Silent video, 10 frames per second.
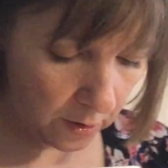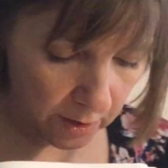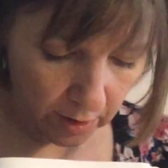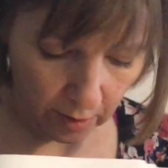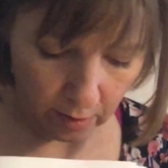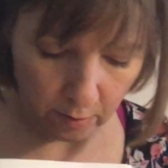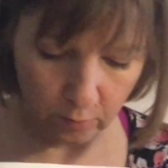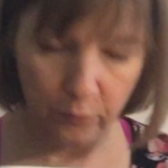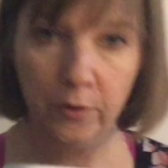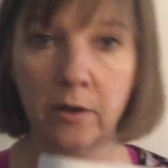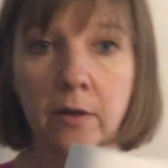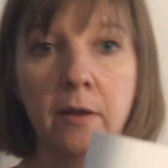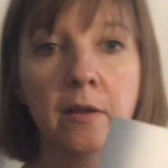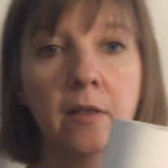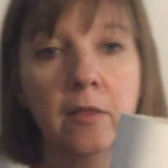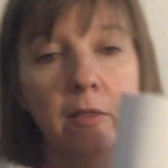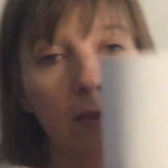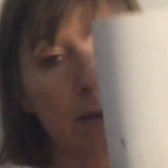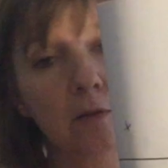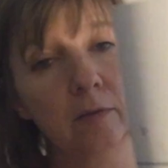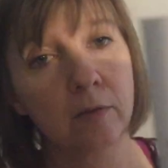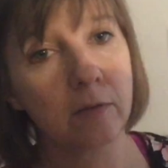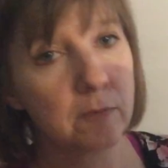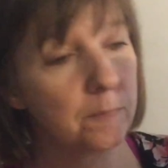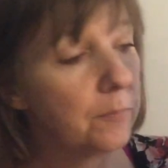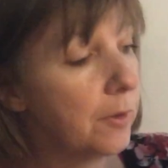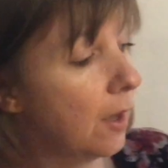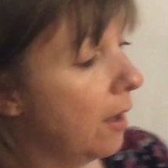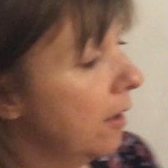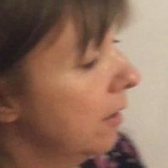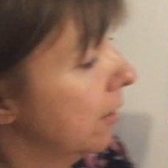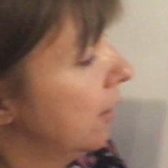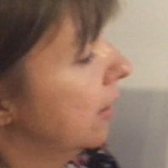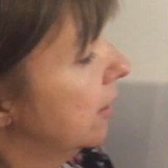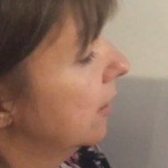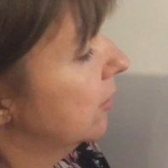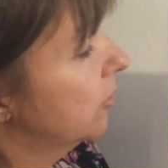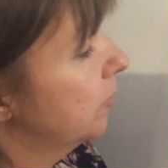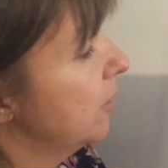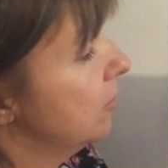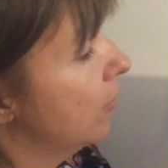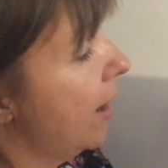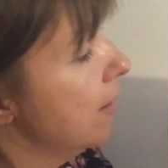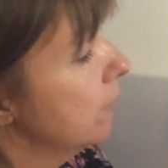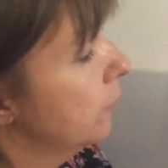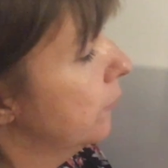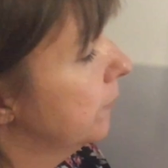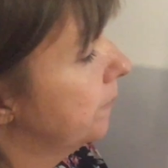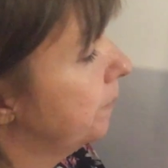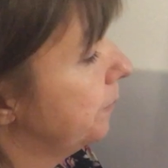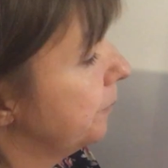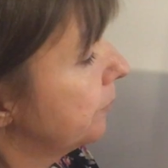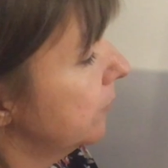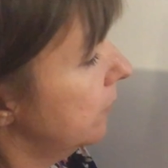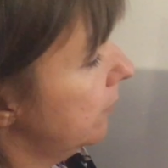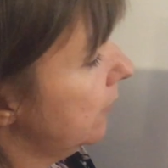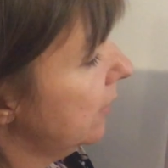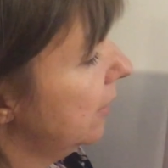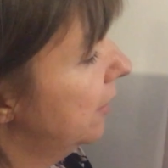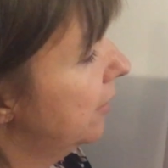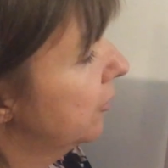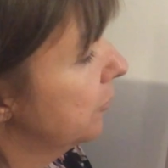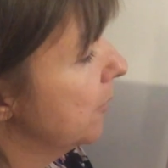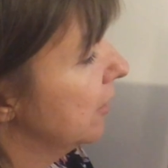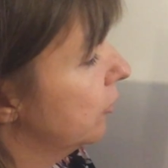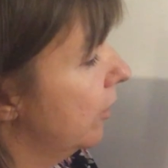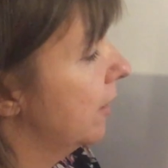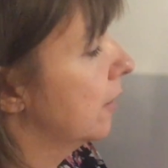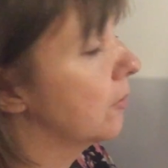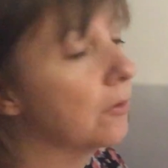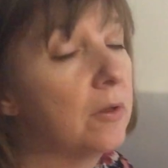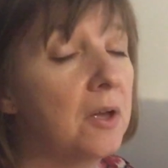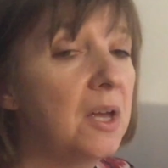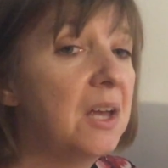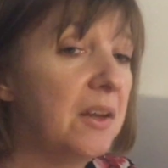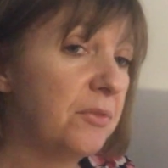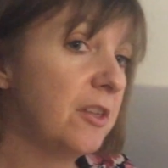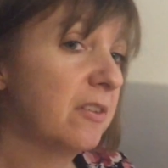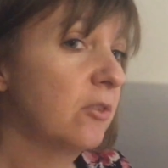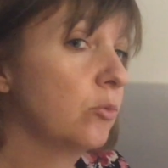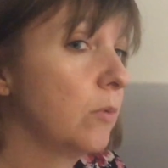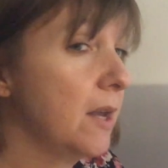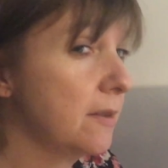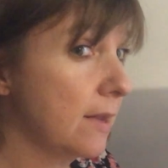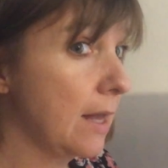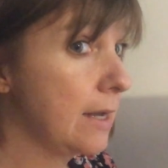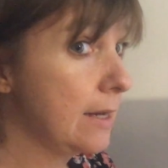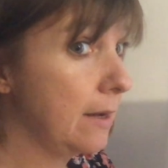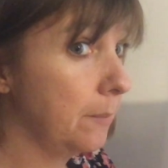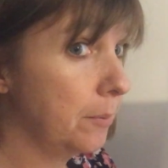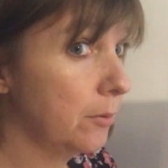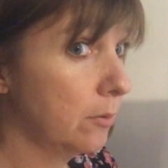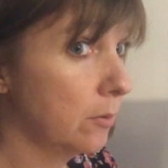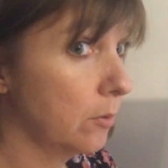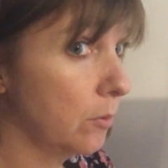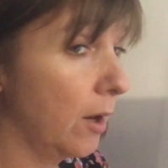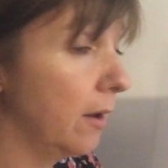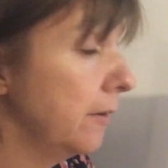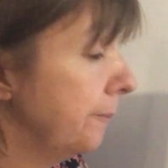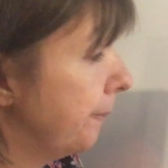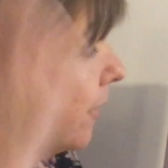I have this, okay, here's my graph, and here's my triangle. If this is right side up, okay,